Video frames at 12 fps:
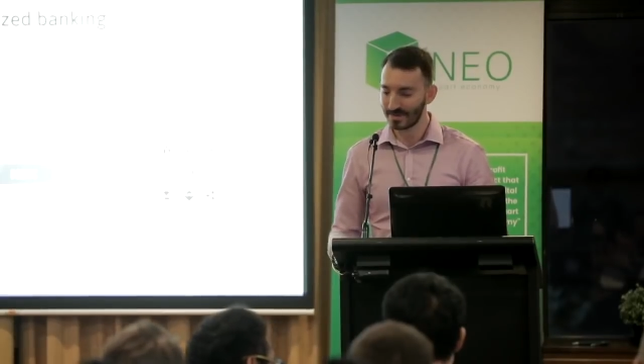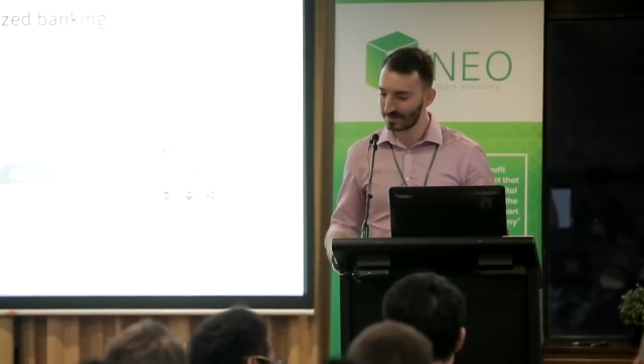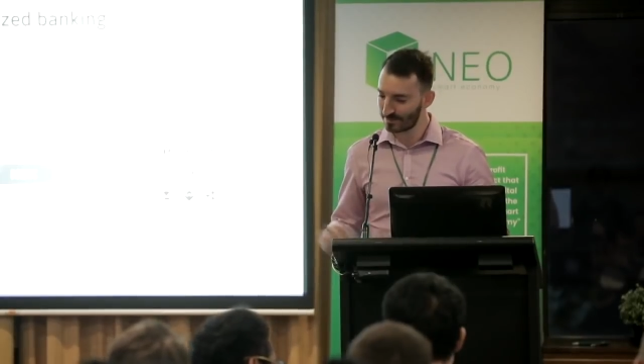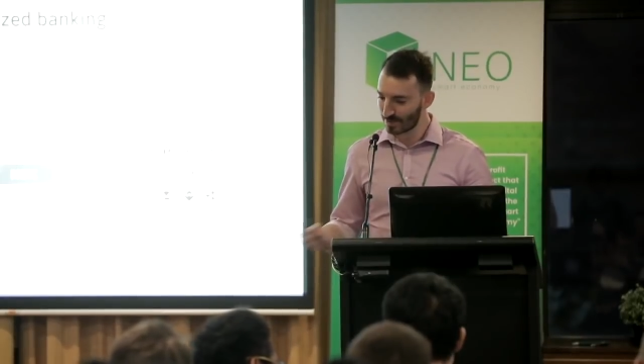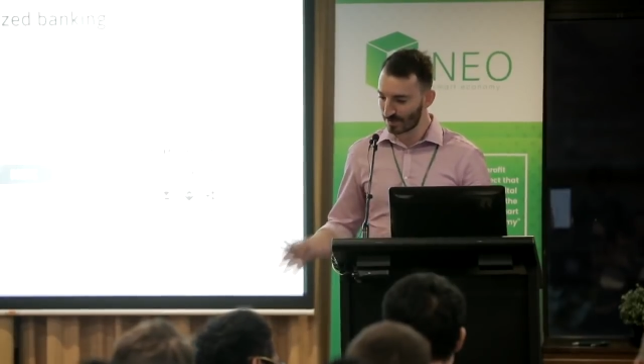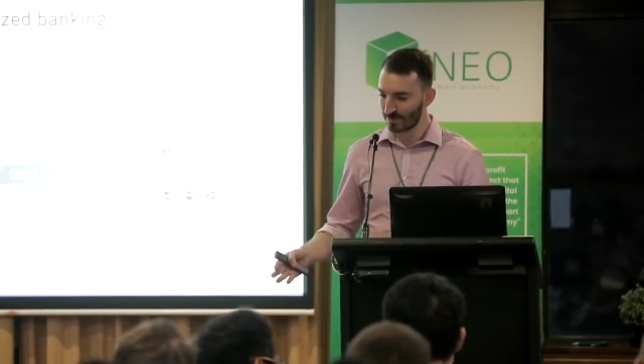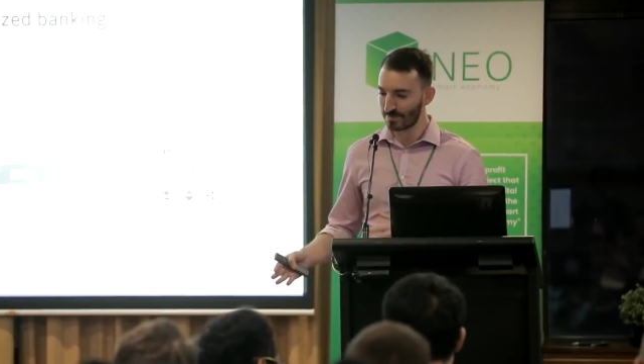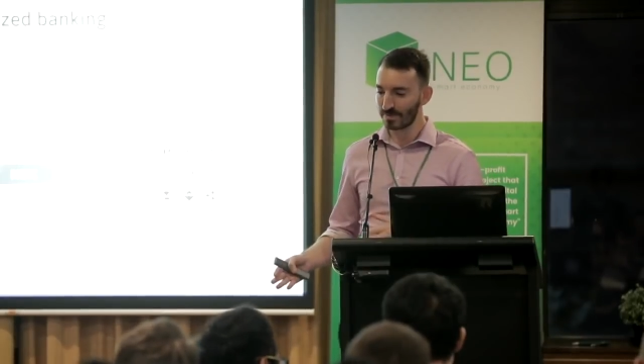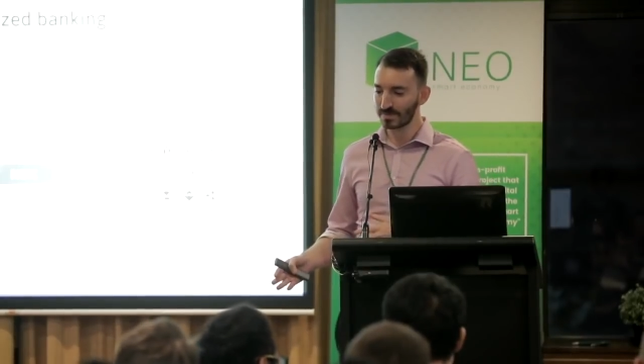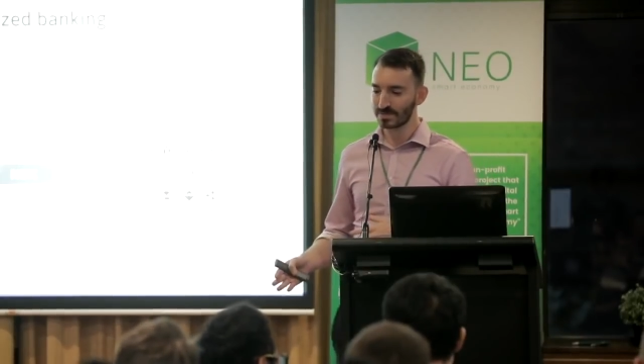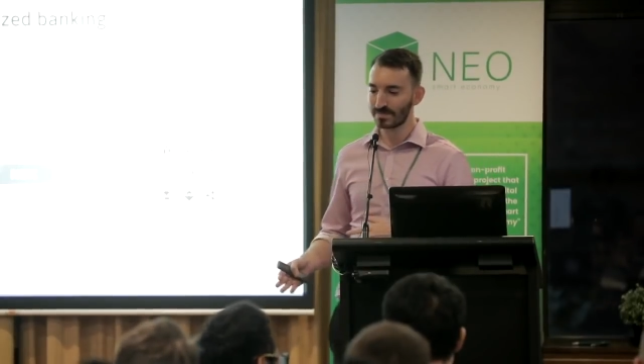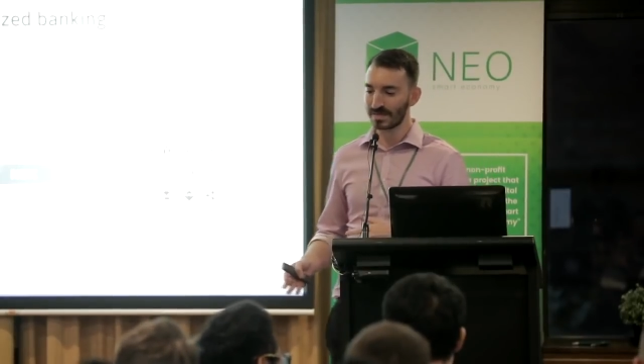on
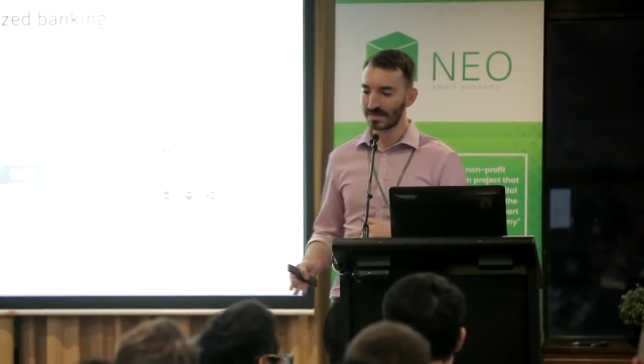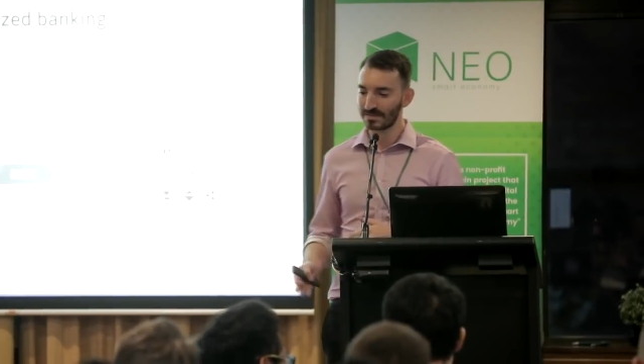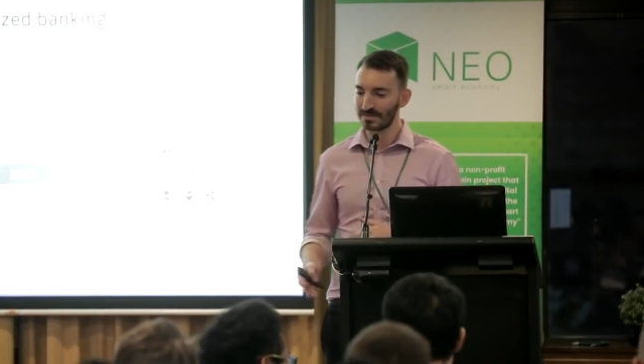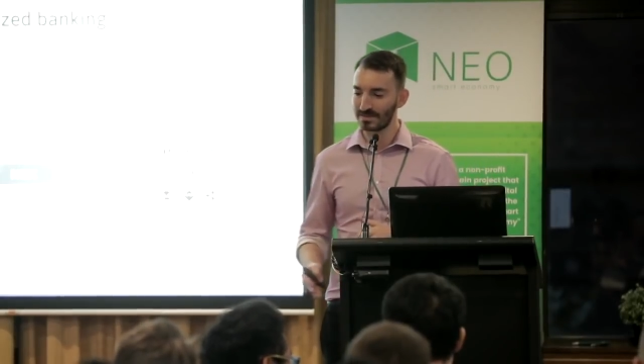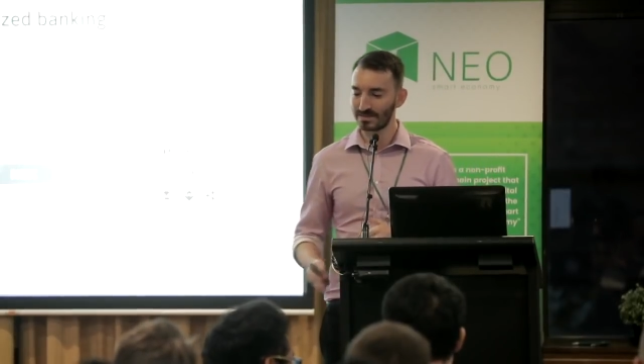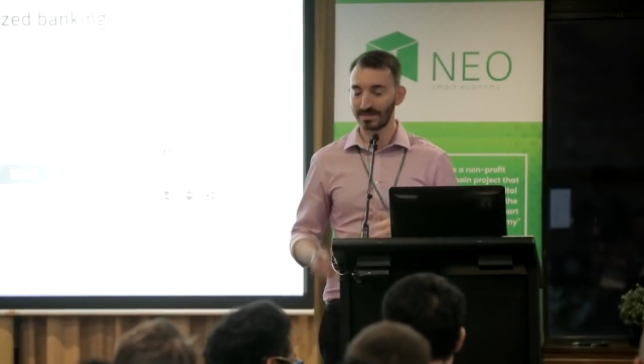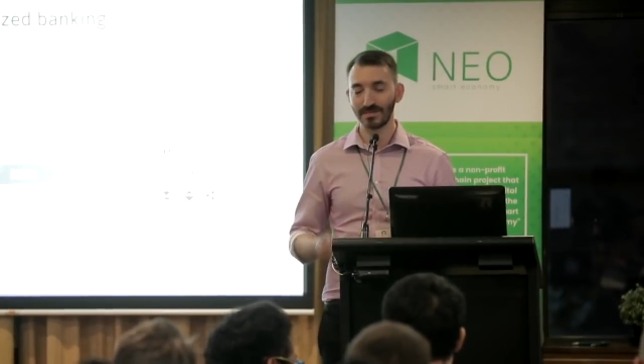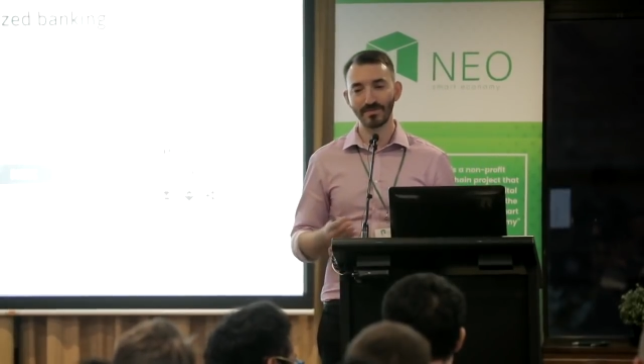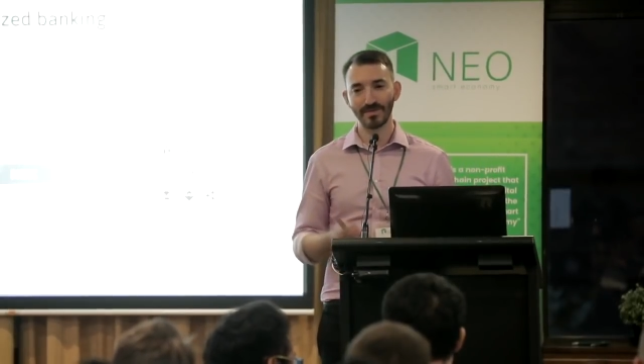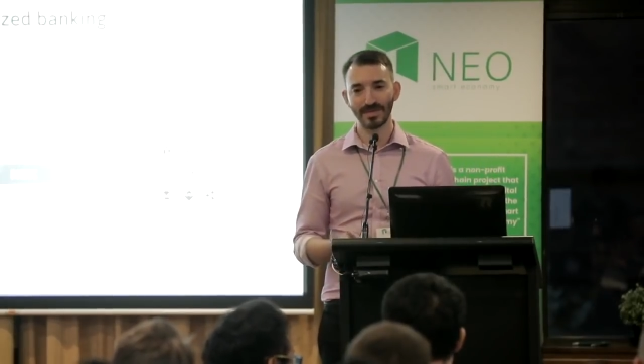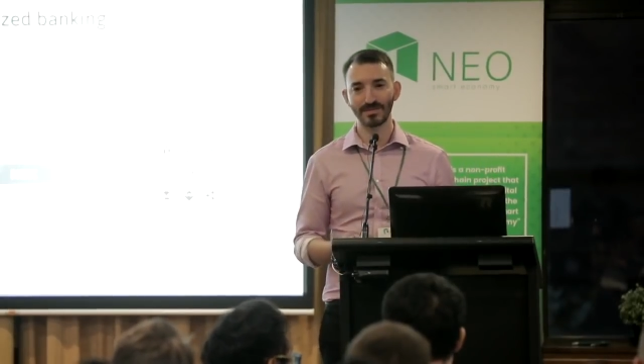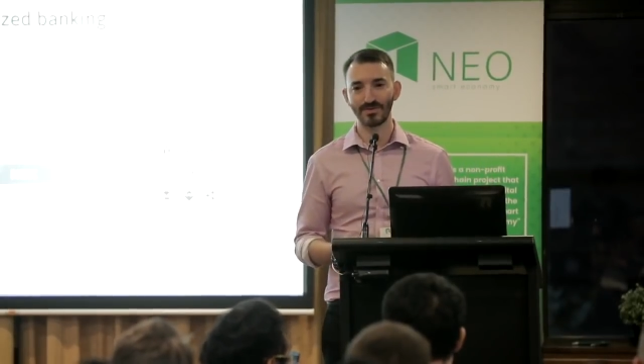purpose because he's such a
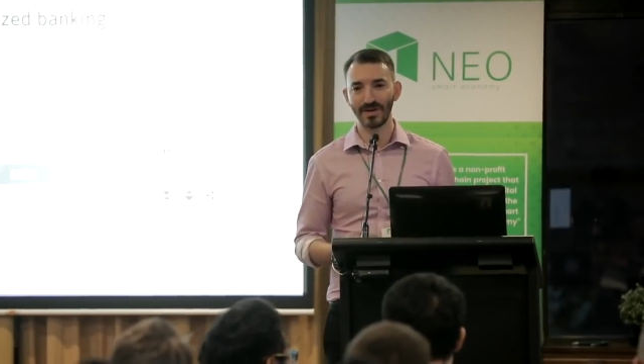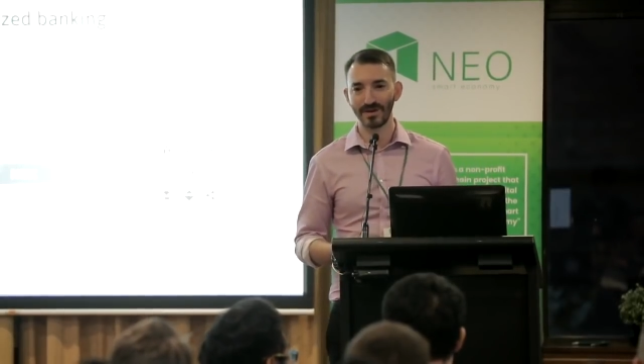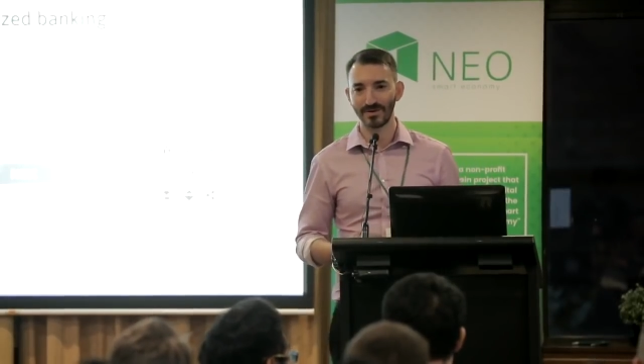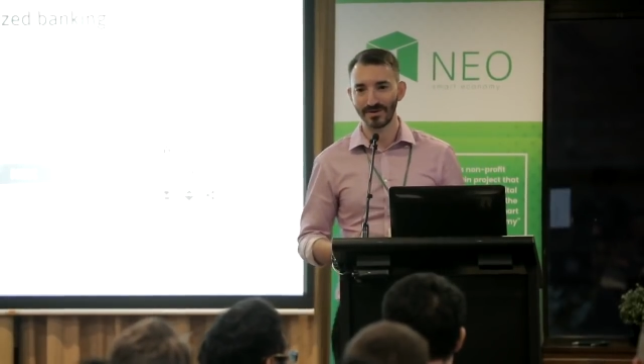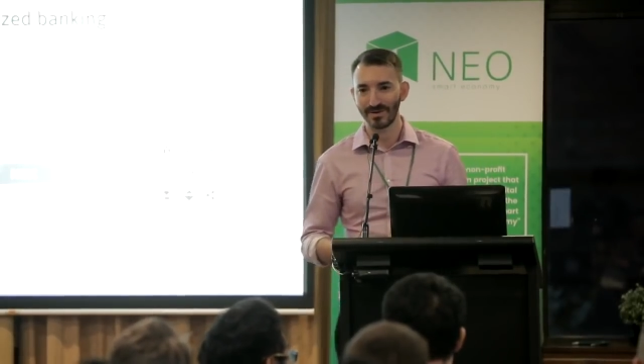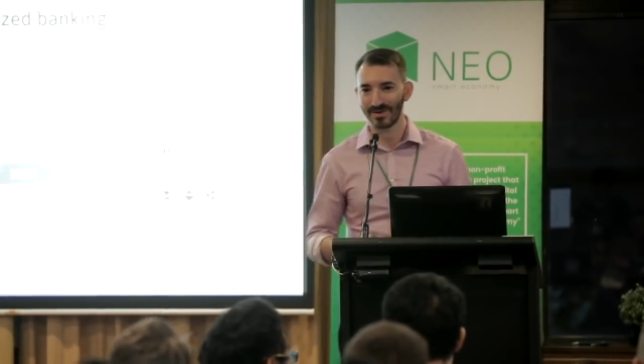bad trader.